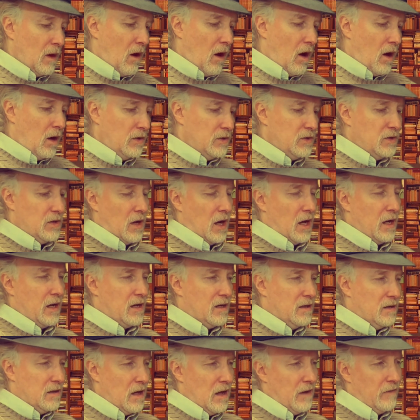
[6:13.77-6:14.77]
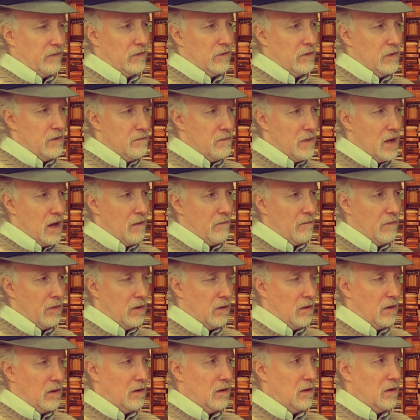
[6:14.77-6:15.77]
Also, I can never
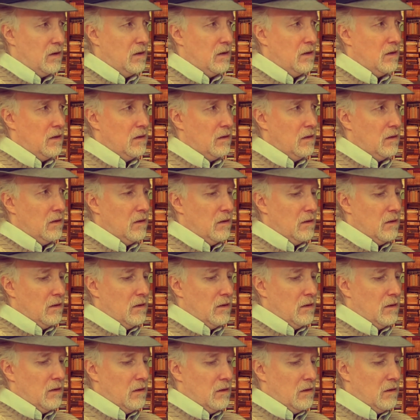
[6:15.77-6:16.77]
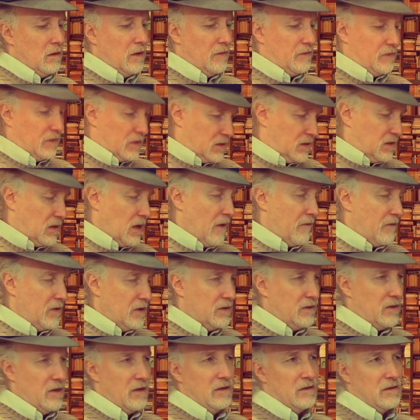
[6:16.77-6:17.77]
remember if the
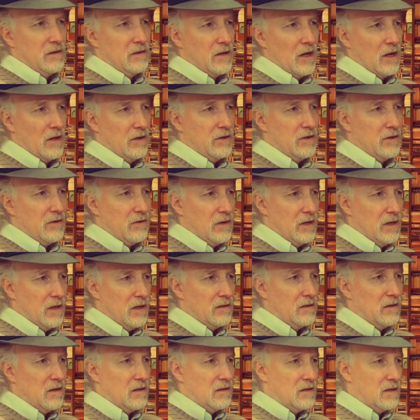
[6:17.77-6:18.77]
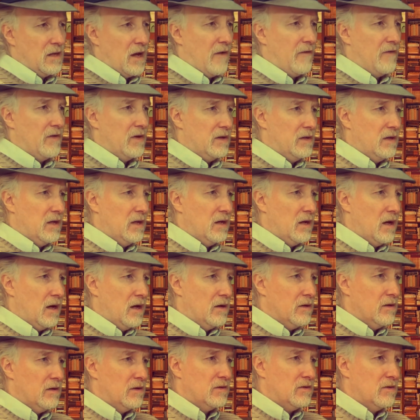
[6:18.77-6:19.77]
17th century is the
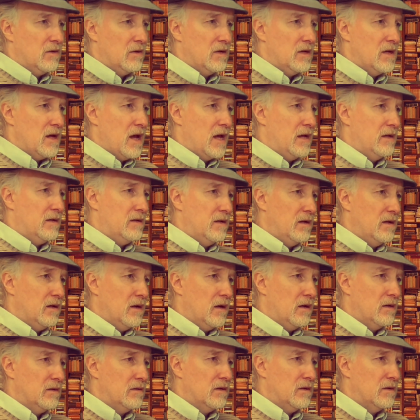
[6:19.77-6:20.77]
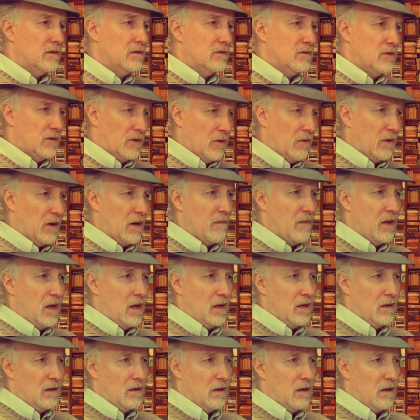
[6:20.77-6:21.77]
1700s or the 1800s. Do you know what I
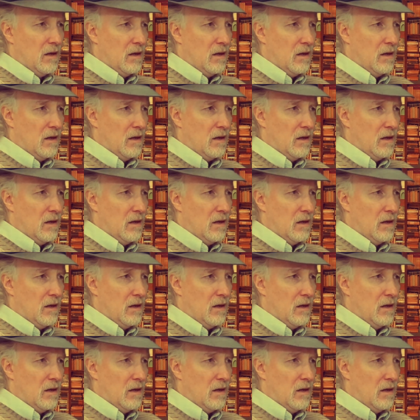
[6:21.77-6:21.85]
mean?